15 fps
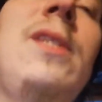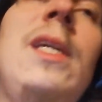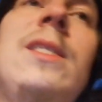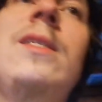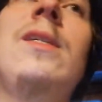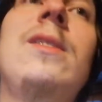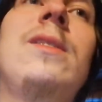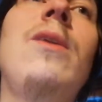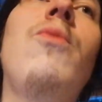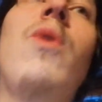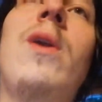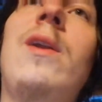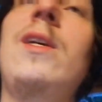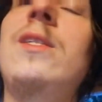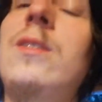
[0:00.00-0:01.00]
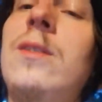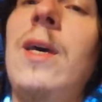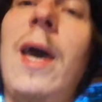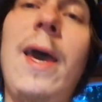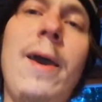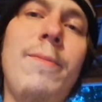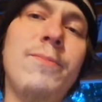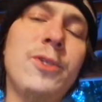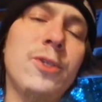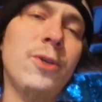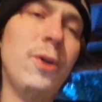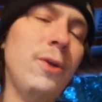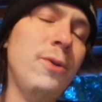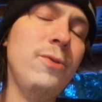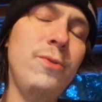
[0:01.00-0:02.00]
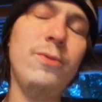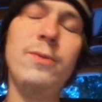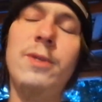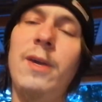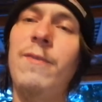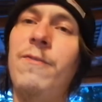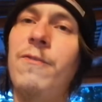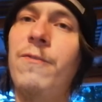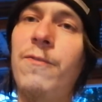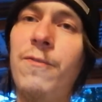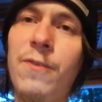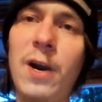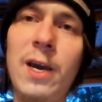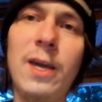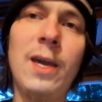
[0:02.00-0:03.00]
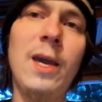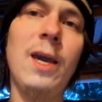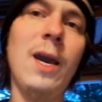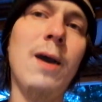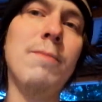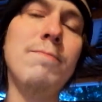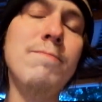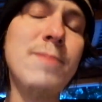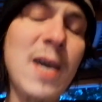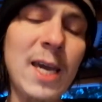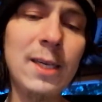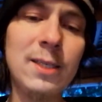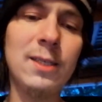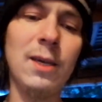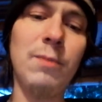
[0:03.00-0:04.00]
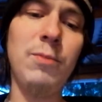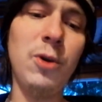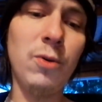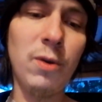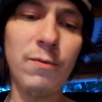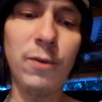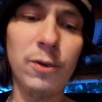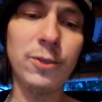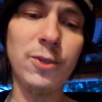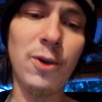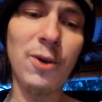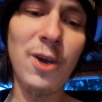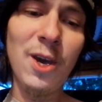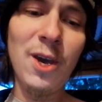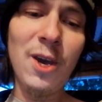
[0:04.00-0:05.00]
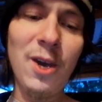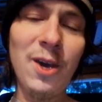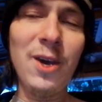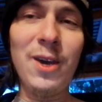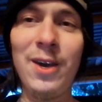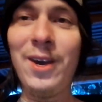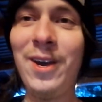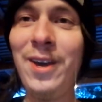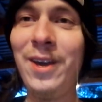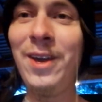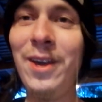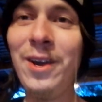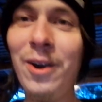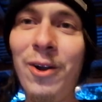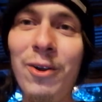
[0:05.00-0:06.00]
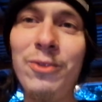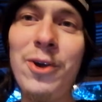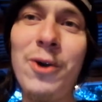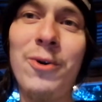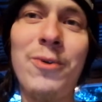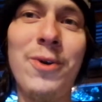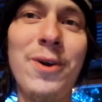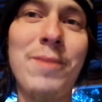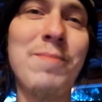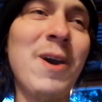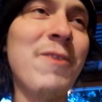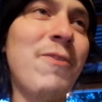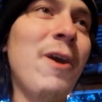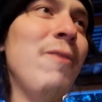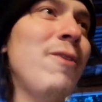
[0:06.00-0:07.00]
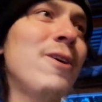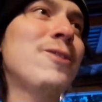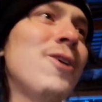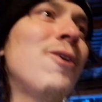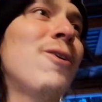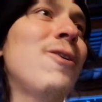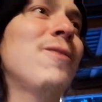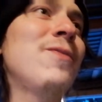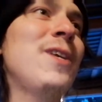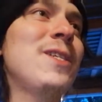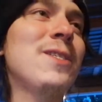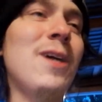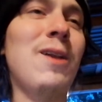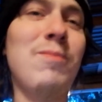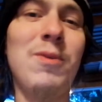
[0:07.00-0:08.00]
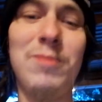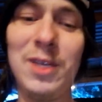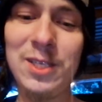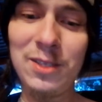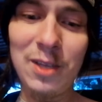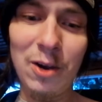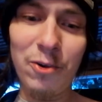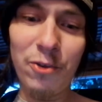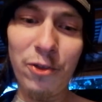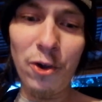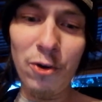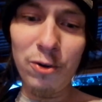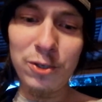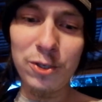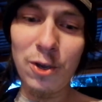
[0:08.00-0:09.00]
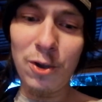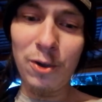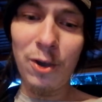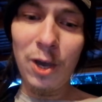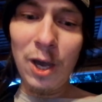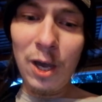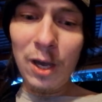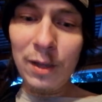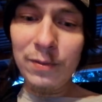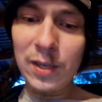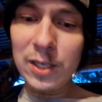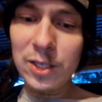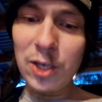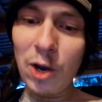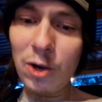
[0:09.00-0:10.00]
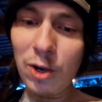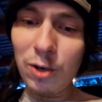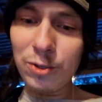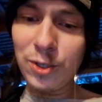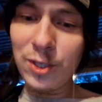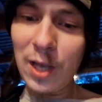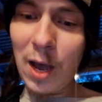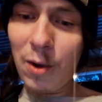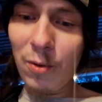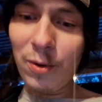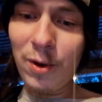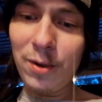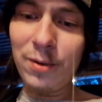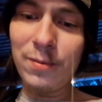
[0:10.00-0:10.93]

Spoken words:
This Is the One, is absolutely fucking amazing, beautiful song. Although my favorite song on this album is their third song, This Song Goes Down.